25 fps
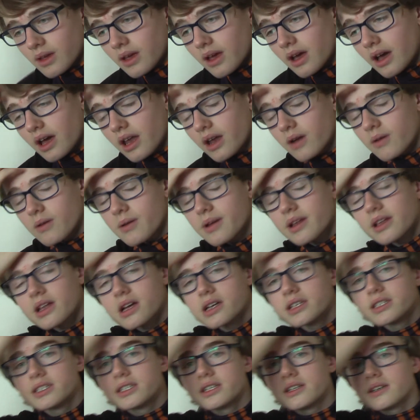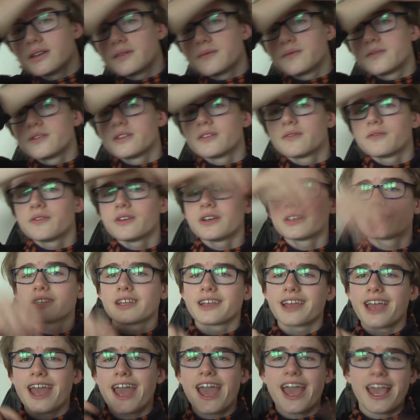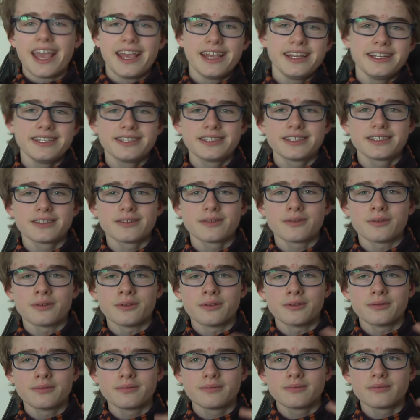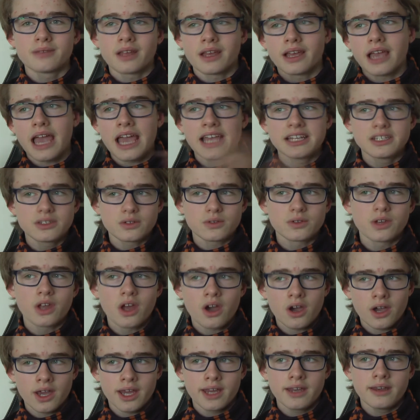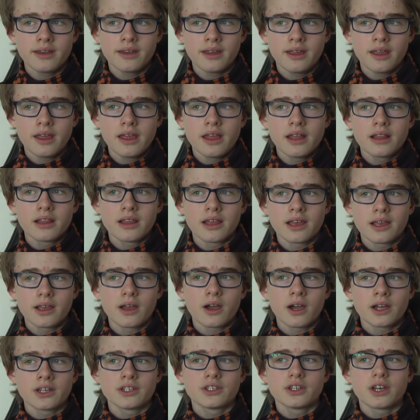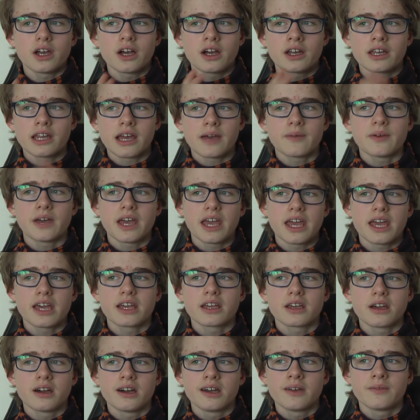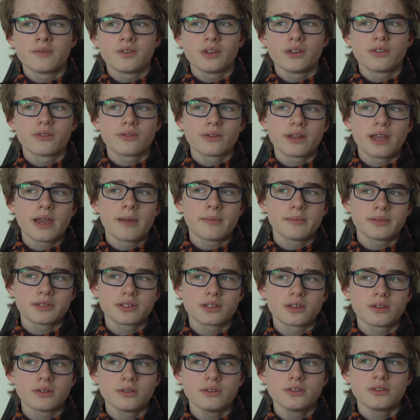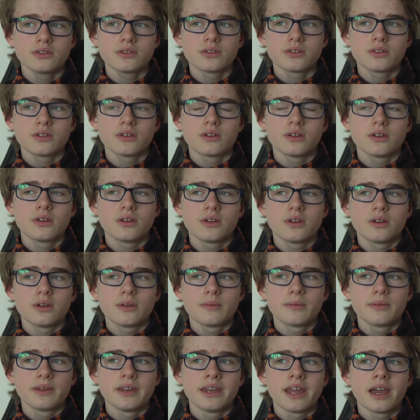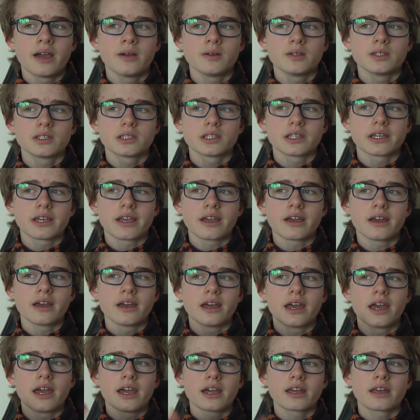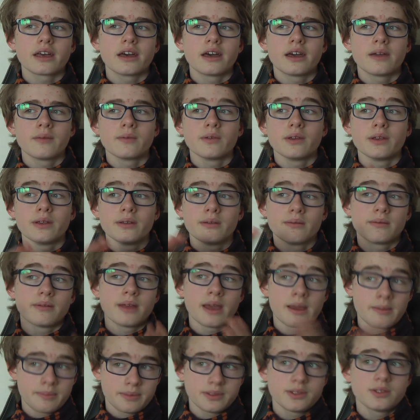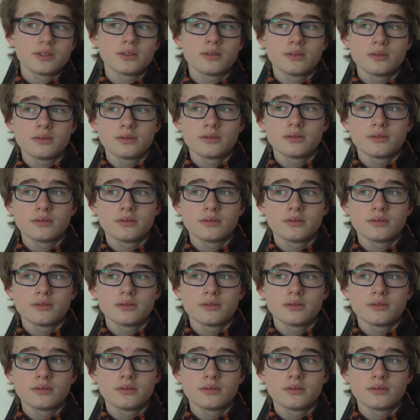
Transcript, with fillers: And I realised that for the first like eight or like eight or nine, like I'd I'd have a haircut every three episodes, but now it's like a haircut every episode,